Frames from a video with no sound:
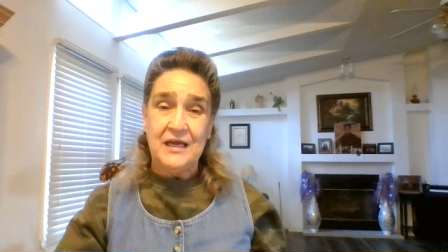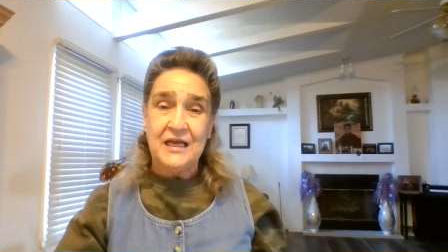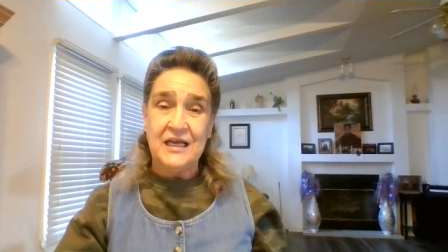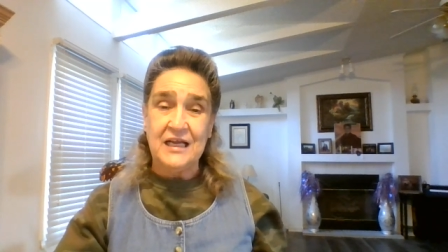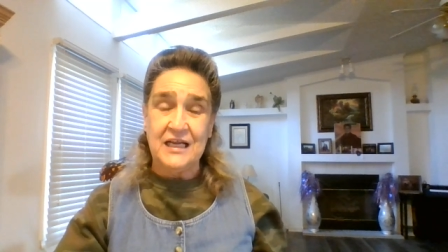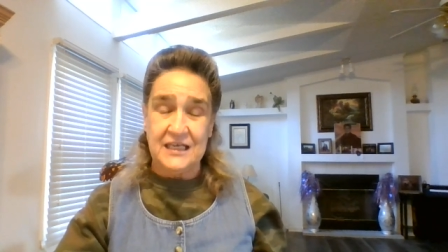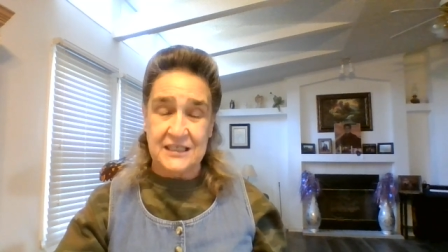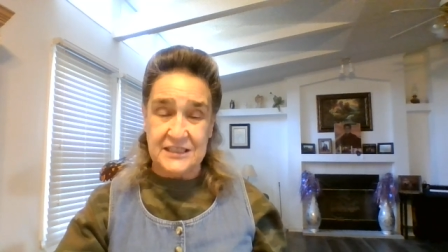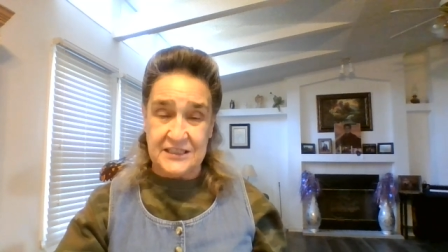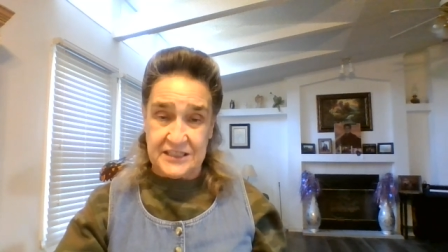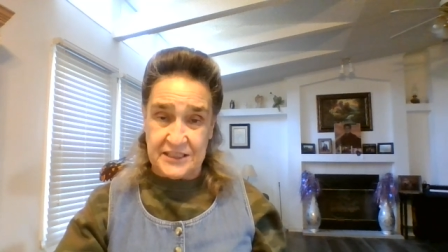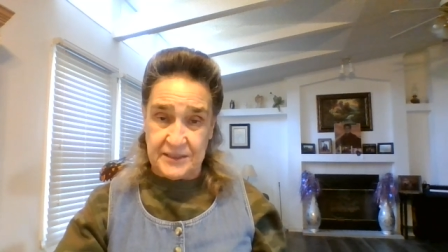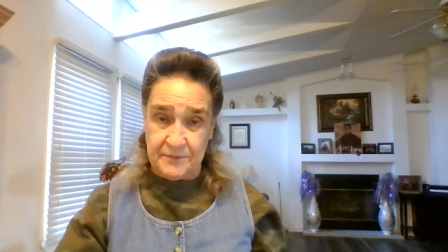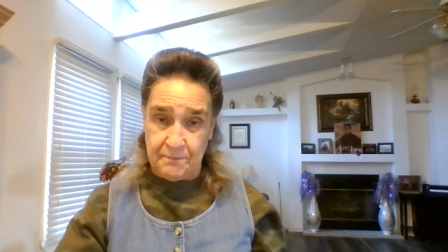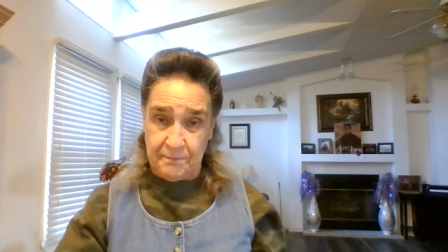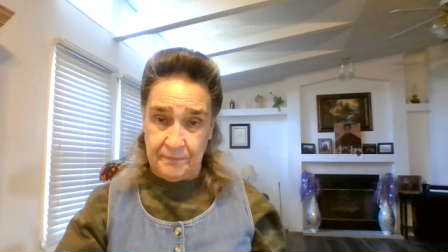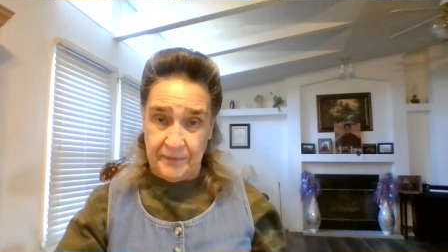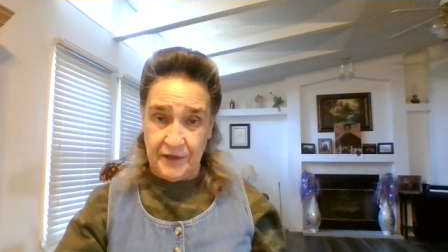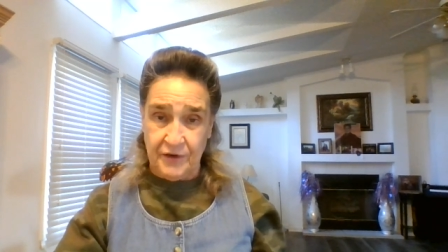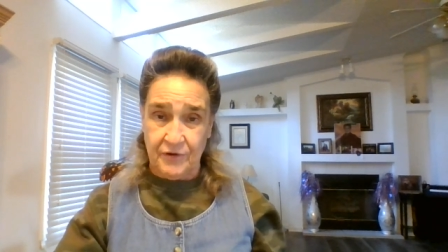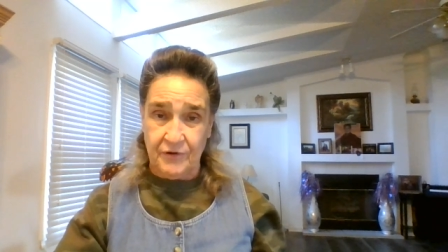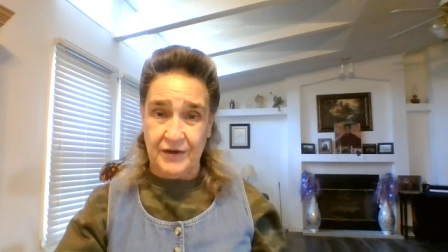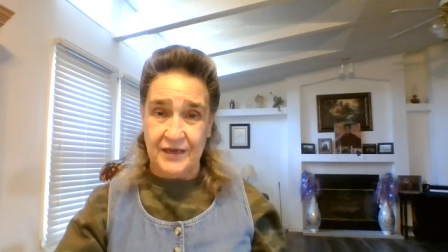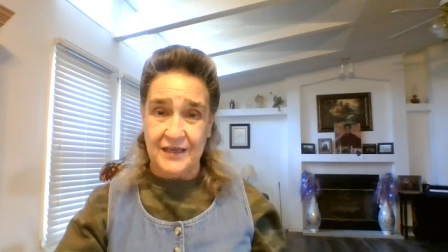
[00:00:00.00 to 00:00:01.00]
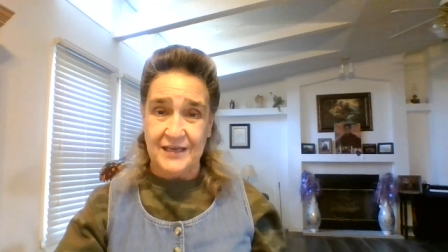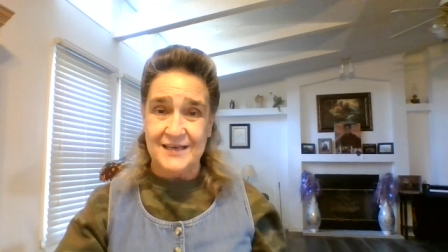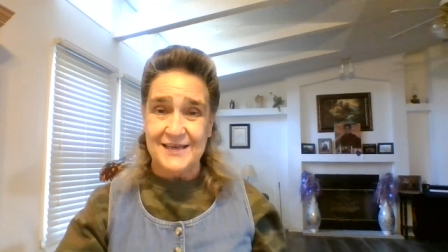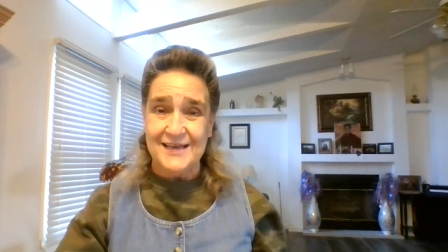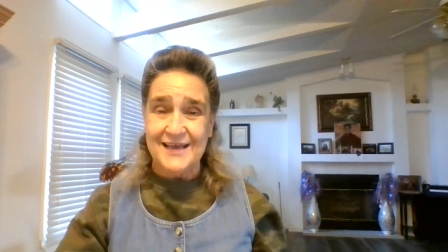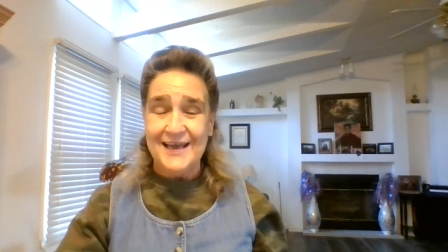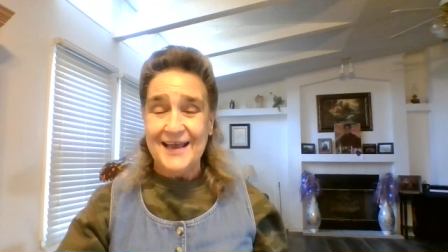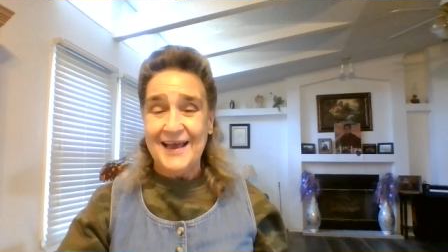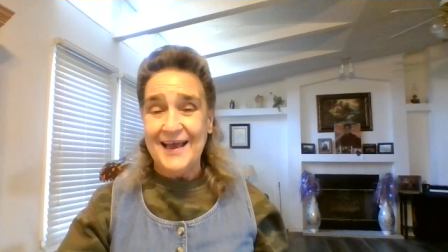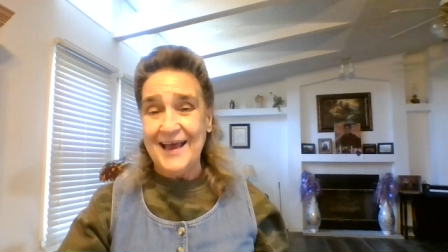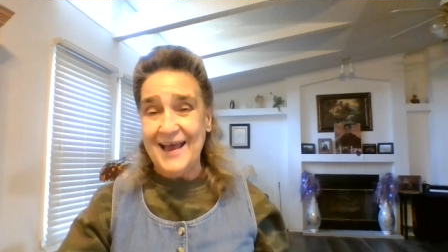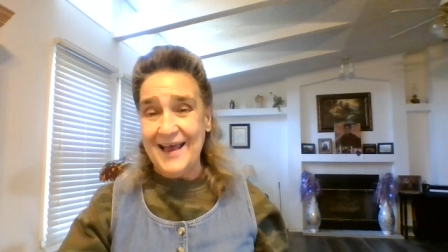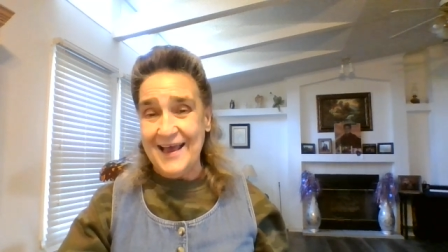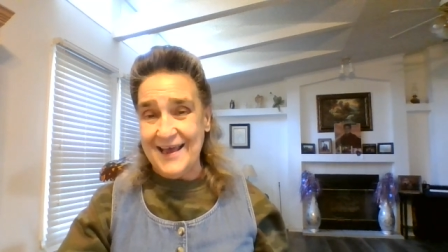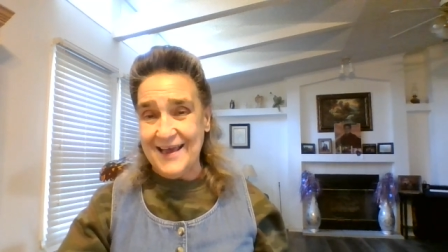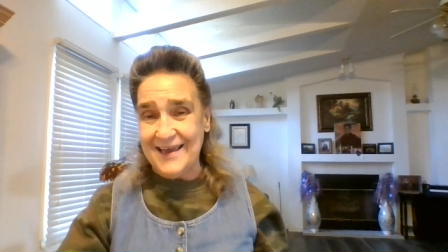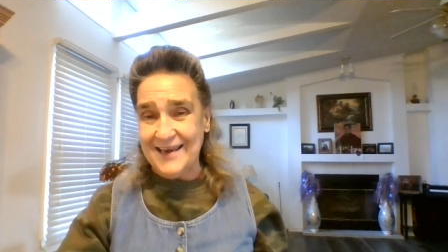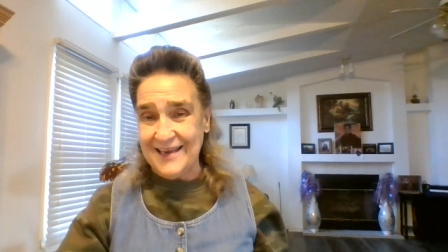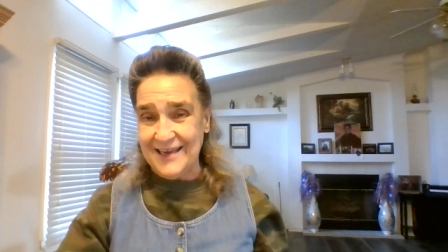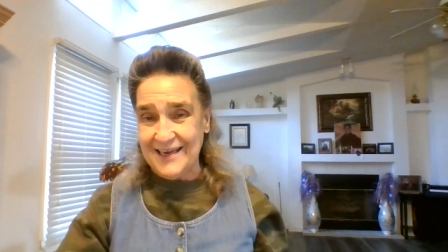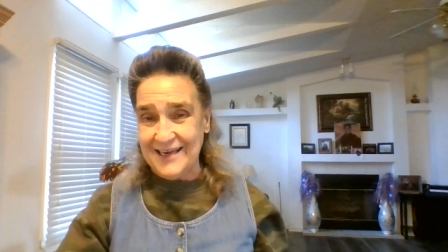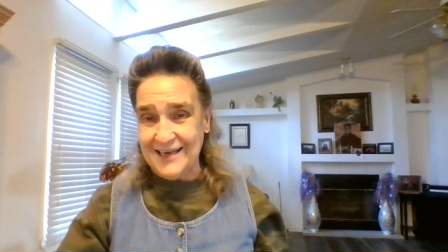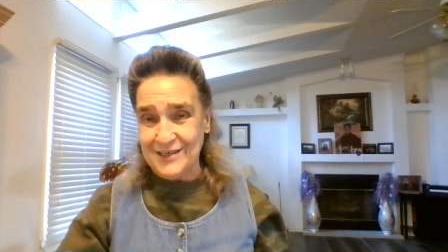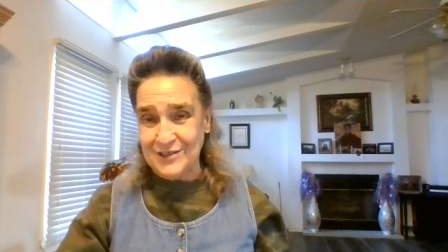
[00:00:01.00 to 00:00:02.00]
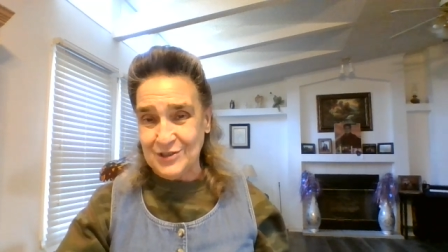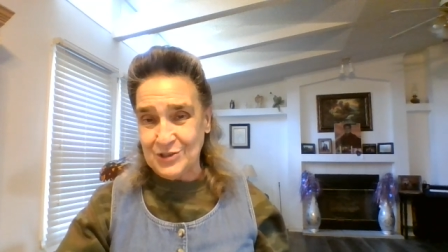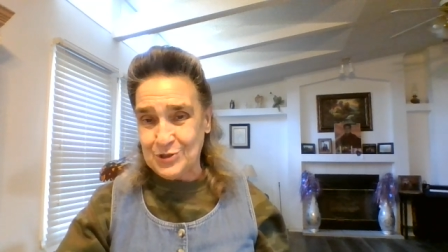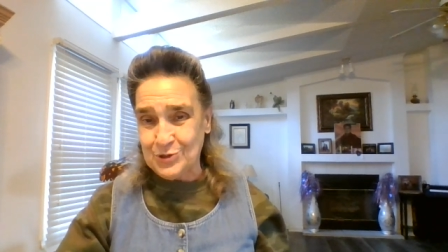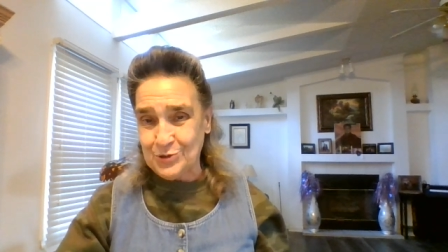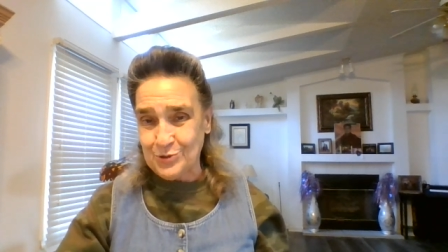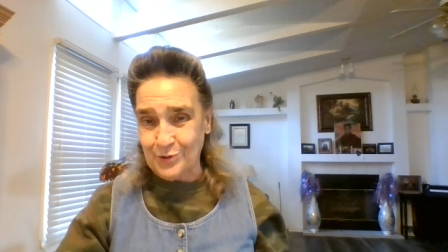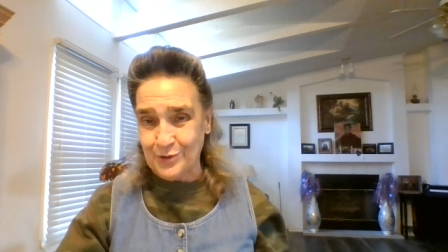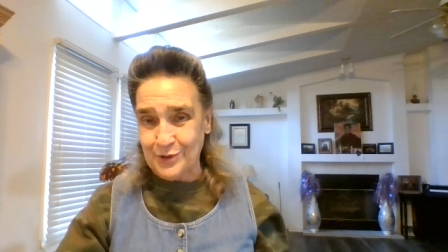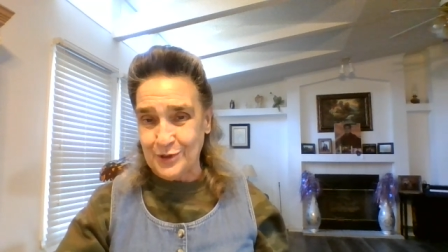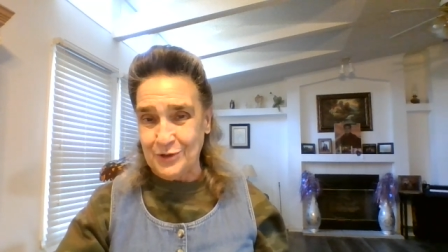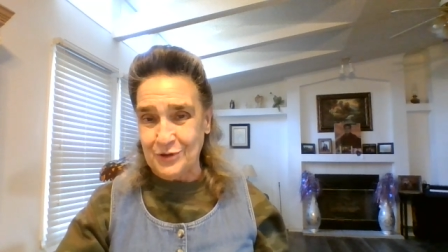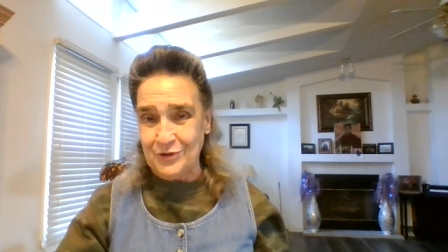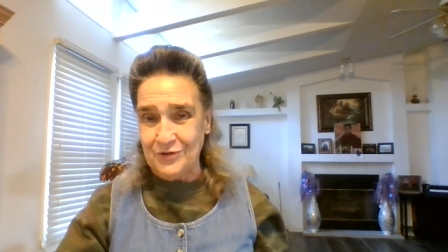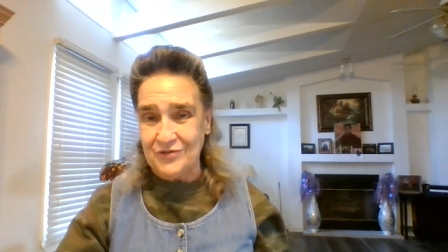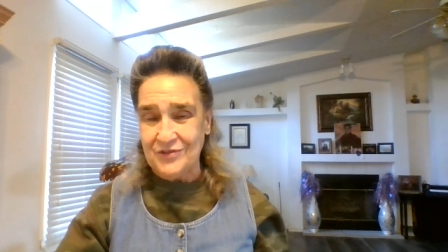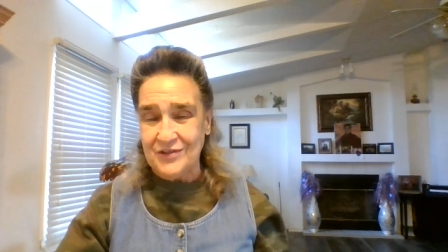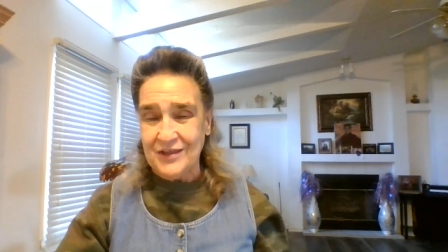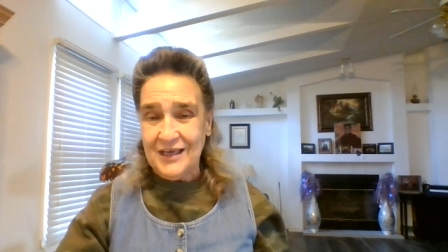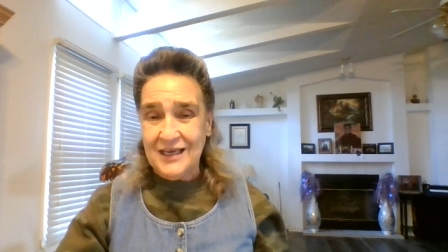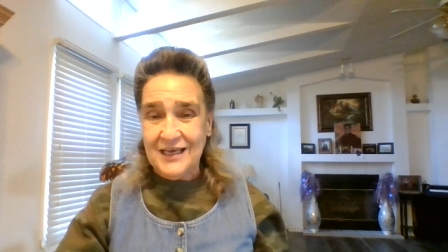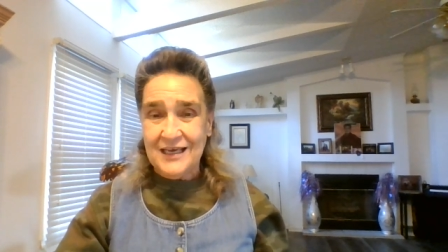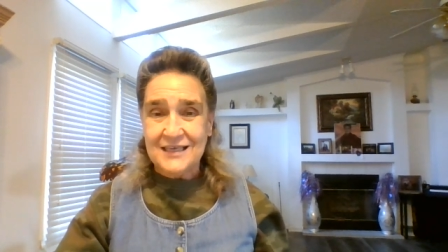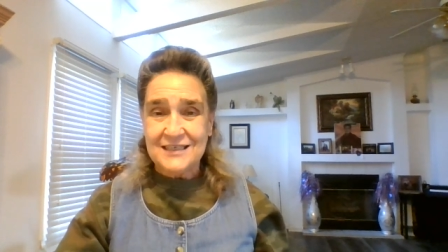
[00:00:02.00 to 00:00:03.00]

in spirit and in truth.